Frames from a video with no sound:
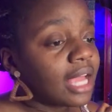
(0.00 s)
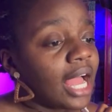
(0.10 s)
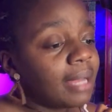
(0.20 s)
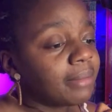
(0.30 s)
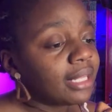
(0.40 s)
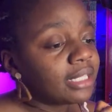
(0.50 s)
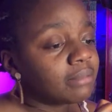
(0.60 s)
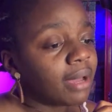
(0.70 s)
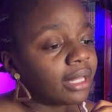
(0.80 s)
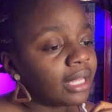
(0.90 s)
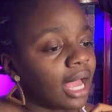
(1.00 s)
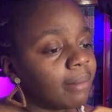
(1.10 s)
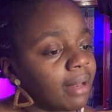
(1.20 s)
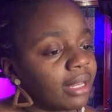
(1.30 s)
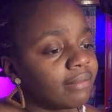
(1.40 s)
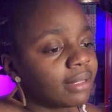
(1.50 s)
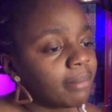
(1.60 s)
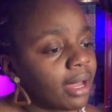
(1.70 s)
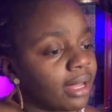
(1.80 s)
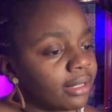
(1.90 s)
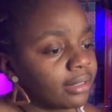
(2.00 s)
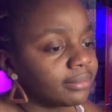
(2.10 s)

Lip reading: I am not this body. I am not even the mind.